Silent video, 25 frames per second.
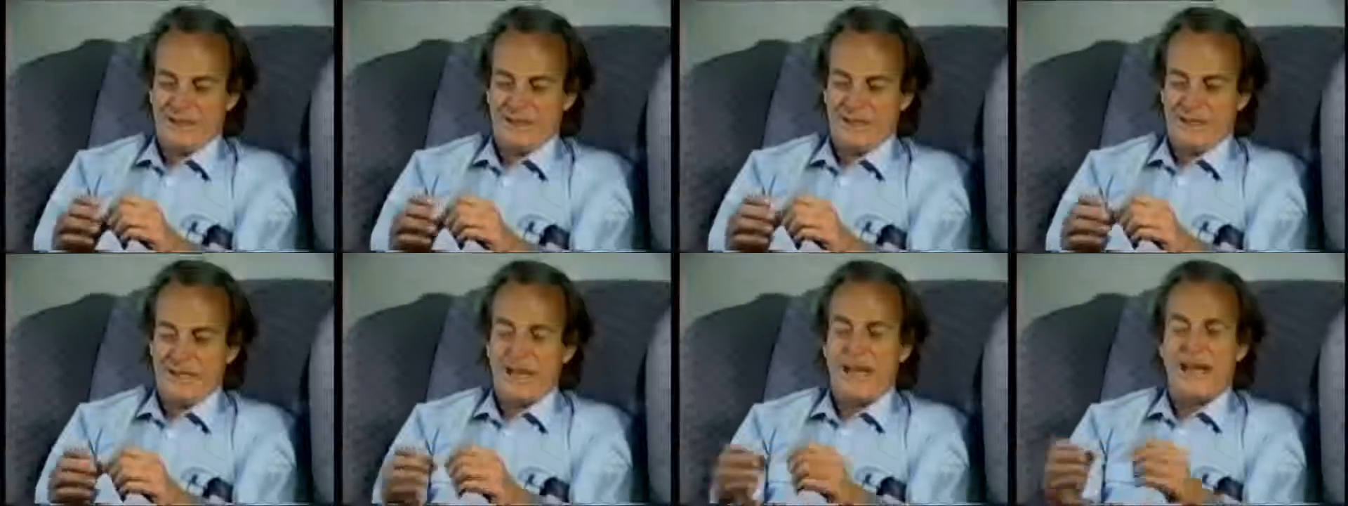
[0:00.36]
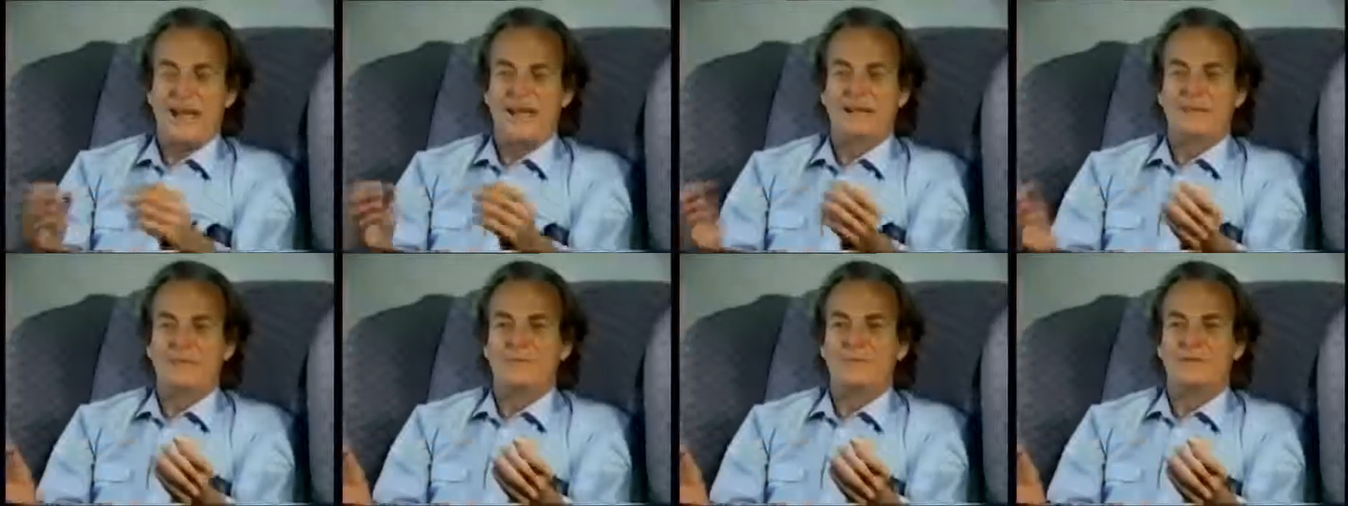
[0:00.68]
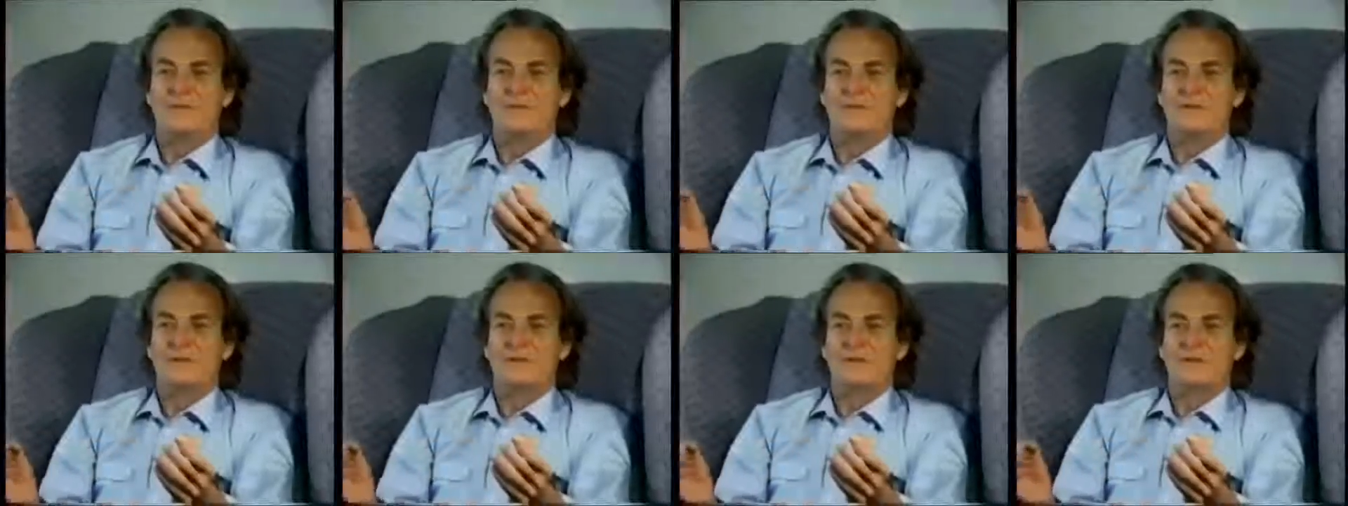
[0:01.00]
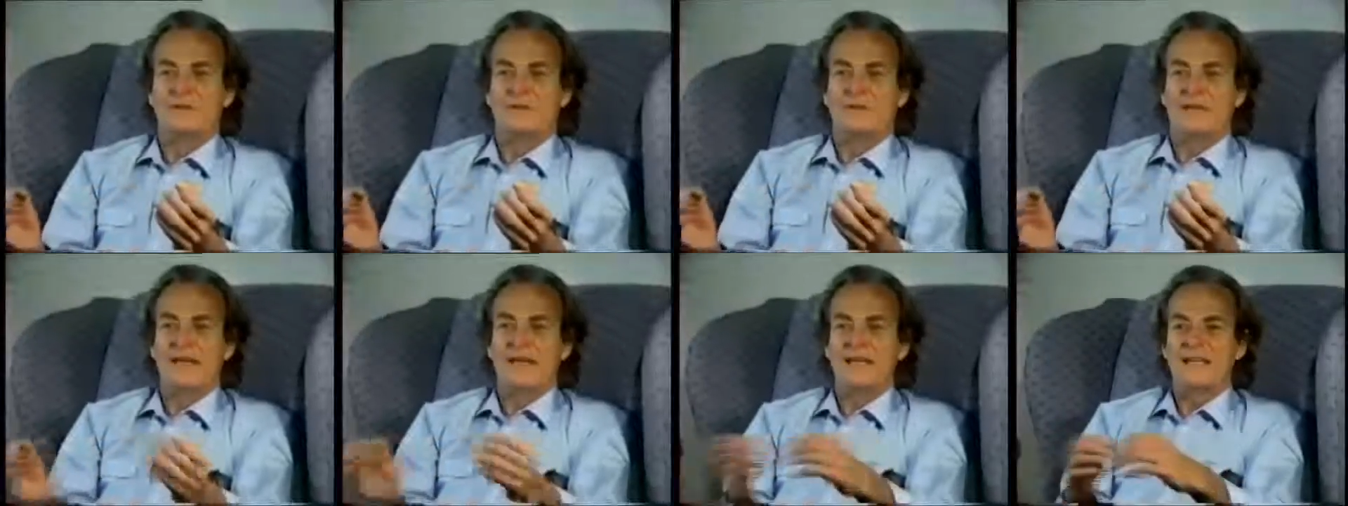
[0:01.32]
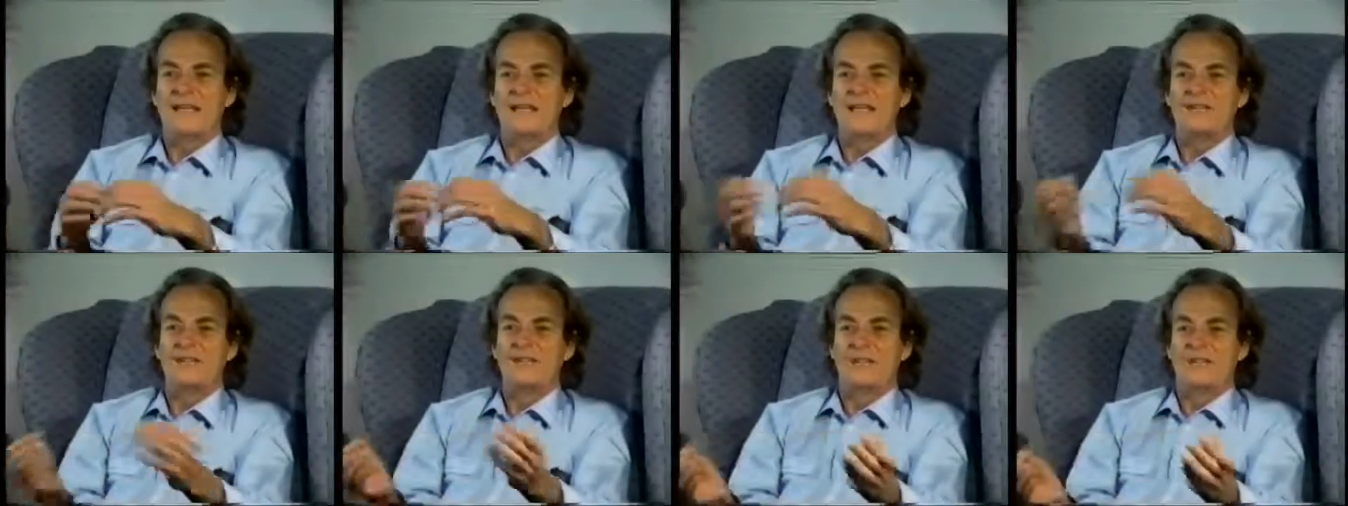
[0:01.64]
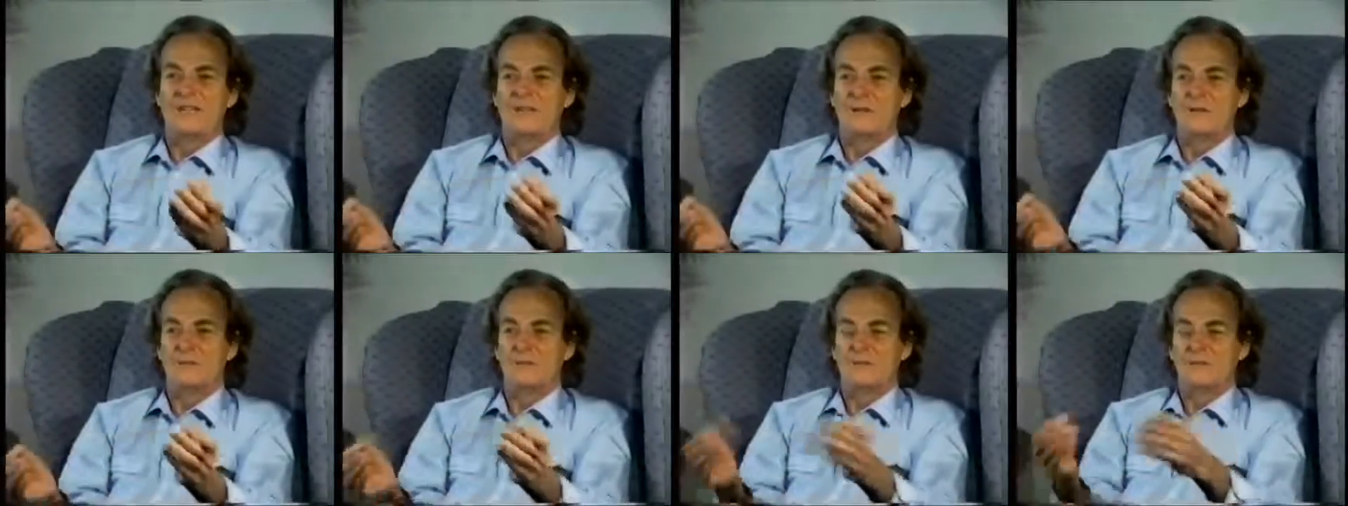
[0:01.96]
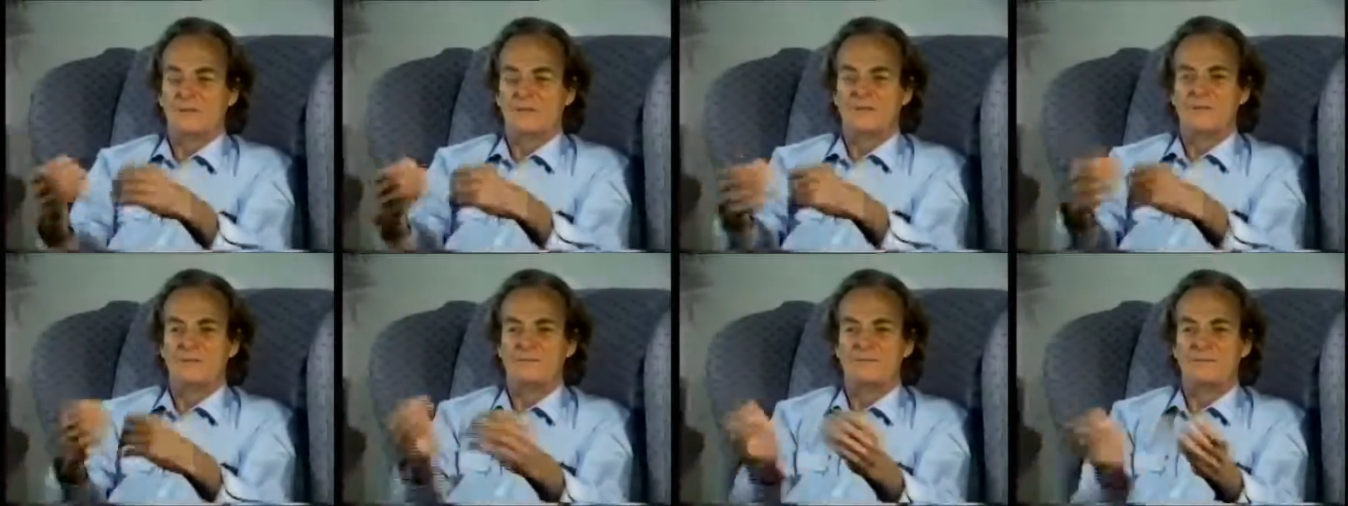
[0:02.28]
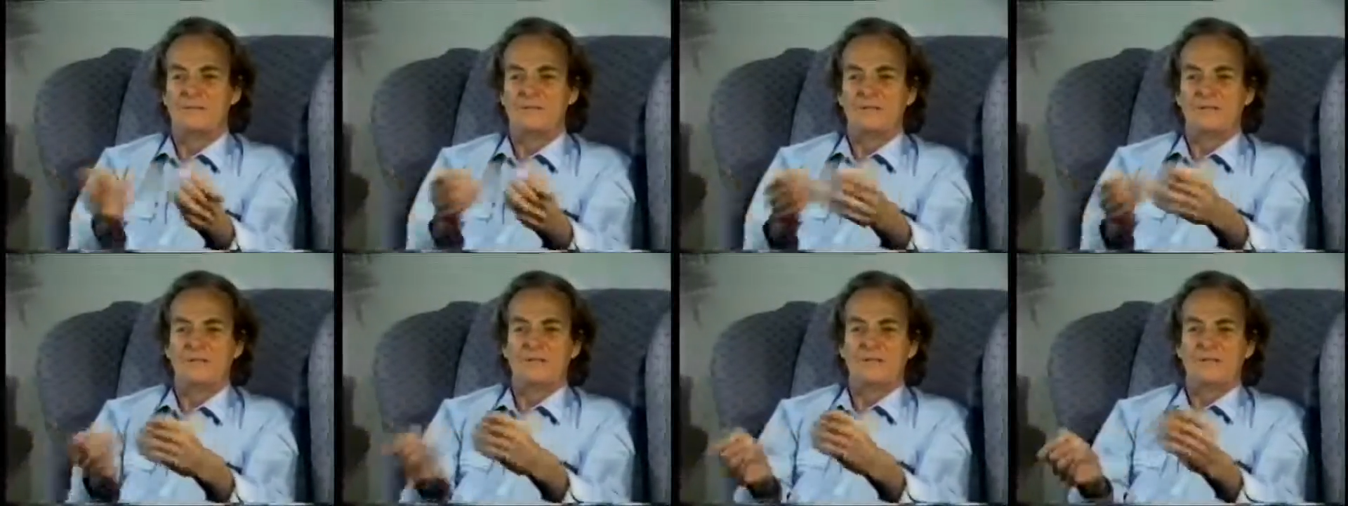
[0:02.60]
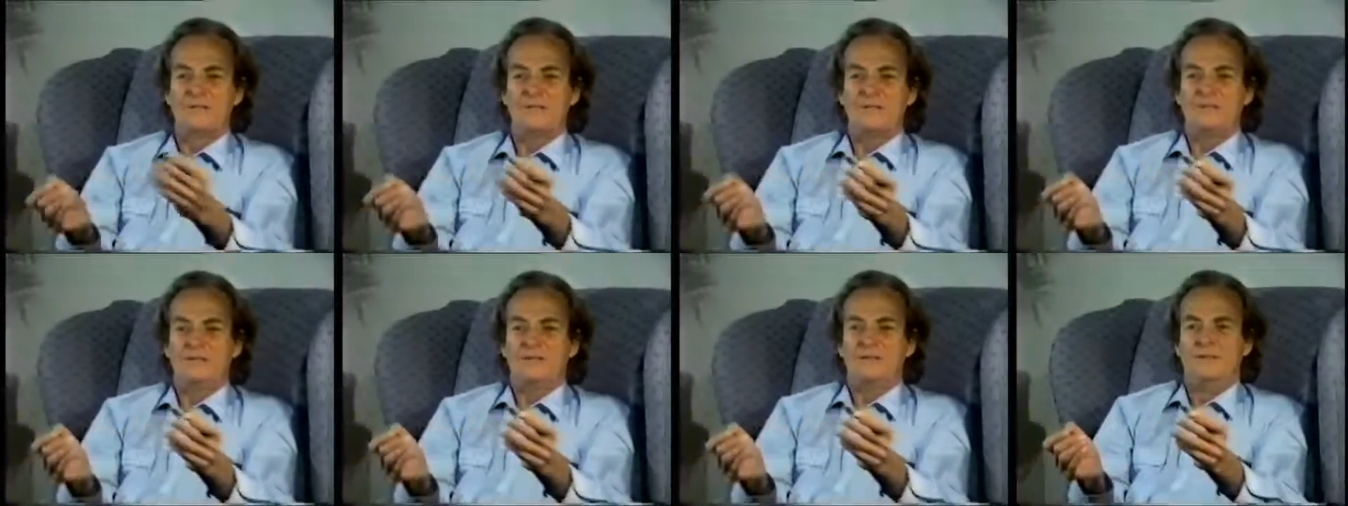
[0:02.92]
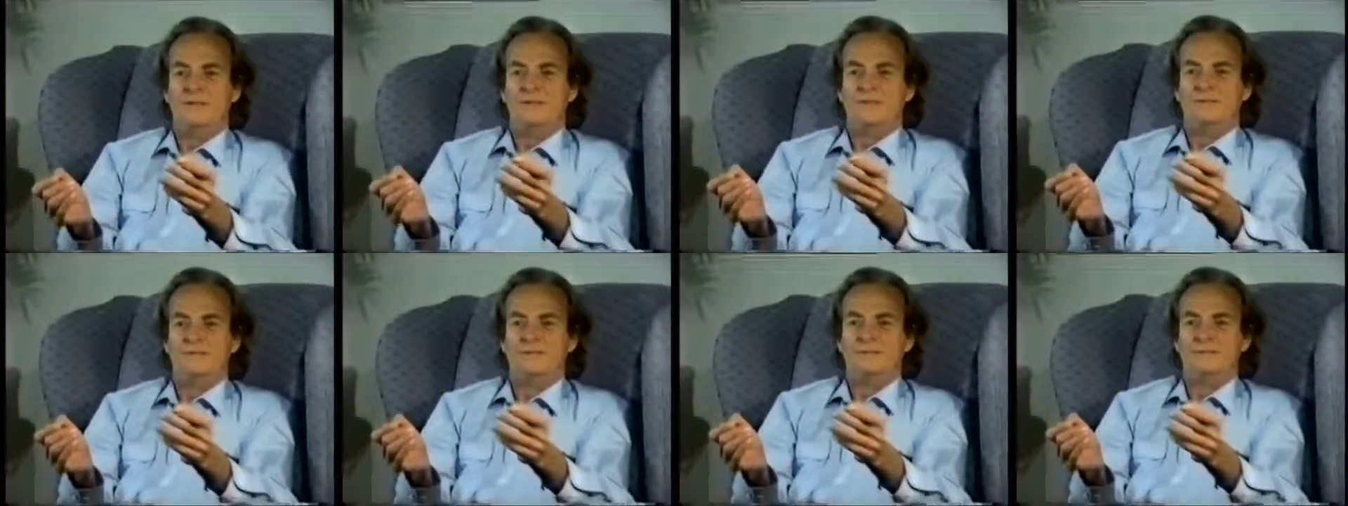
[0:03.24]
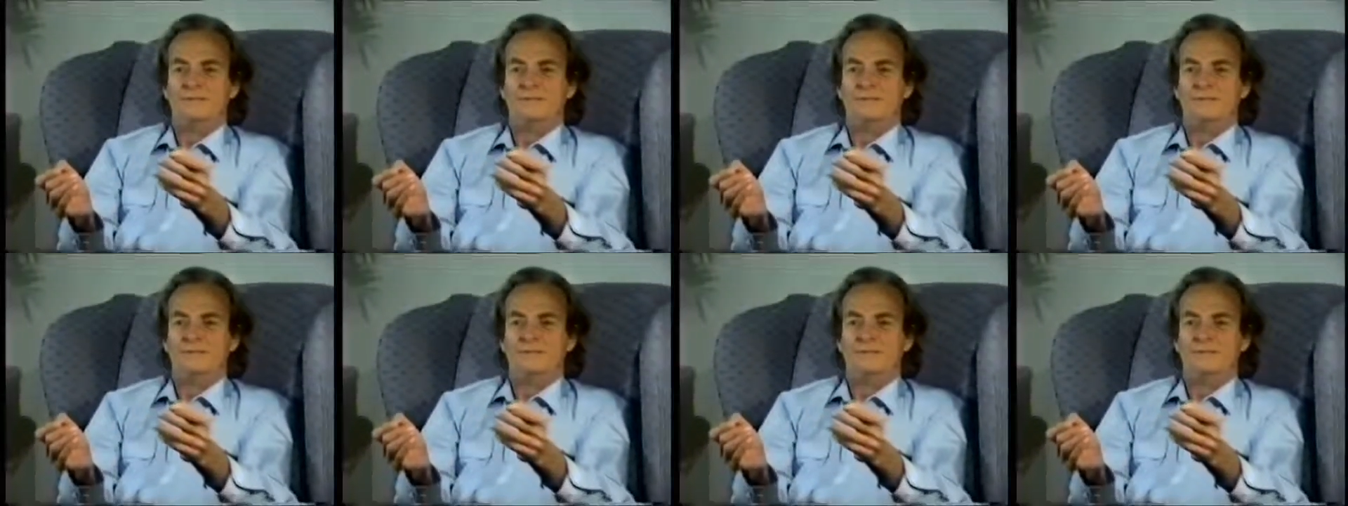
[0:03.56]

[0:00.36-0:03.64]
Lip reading: The atoms like each other to different degrees.